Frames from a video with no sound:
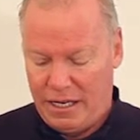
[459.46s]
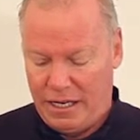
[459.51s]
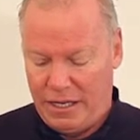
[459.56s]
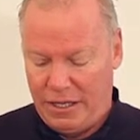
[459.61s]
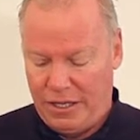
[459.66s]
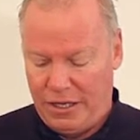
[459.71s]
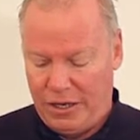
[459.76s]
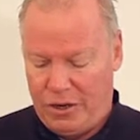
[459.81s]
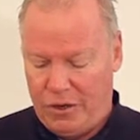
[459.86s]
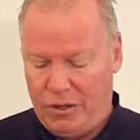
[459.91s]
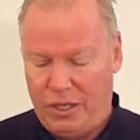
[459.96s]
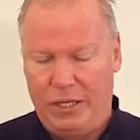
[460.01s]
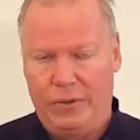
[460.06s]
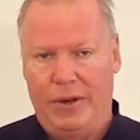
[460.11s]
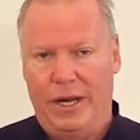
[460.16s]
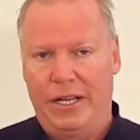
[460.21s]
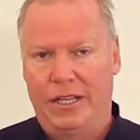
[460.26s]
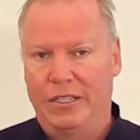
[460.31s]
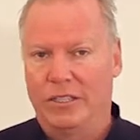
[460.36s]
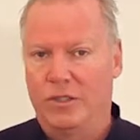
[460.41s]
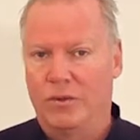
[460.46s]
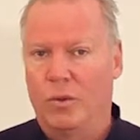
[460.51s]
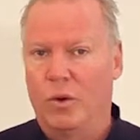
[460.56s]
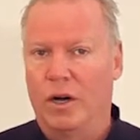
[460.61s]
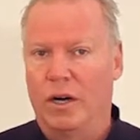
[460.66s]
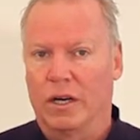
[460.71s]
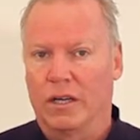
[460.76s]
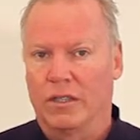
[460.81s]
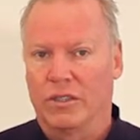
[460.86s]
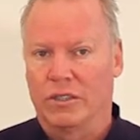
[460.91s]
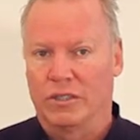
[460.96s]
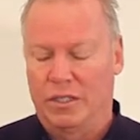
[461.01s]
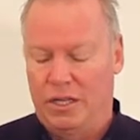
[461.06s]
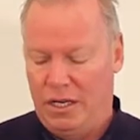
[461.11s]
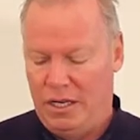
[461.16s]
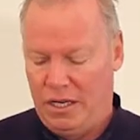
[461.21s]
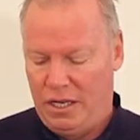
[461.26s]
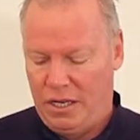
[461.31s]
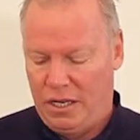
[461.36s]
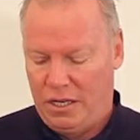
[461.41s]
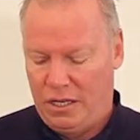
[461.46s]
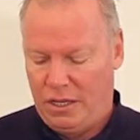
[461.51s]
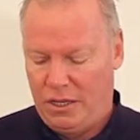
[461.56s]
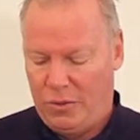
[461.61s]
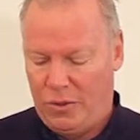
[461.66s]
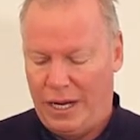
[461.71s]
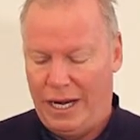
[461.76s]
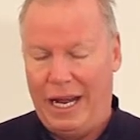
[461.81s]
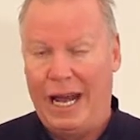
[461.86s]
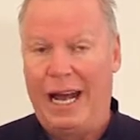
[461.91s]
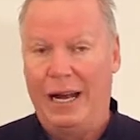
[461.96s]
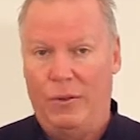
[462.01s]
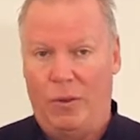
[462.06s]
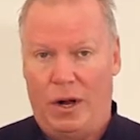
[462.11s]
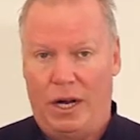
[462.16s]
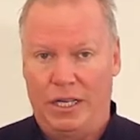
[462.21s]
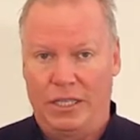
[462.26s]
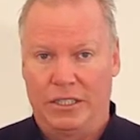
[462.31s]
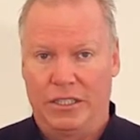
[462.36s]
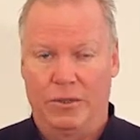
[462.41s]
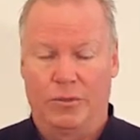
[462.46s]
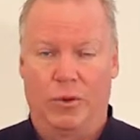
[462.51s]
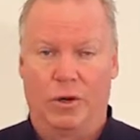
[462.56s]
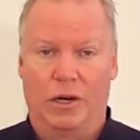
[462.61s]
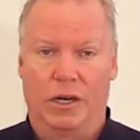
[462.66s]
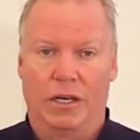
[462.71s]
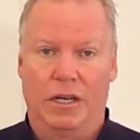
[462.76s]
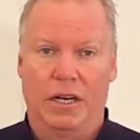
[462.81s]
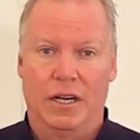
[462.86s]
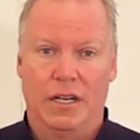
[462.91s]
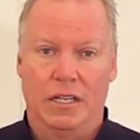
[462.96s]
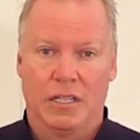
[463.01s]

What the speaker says: the only way this works, the way I want it to work,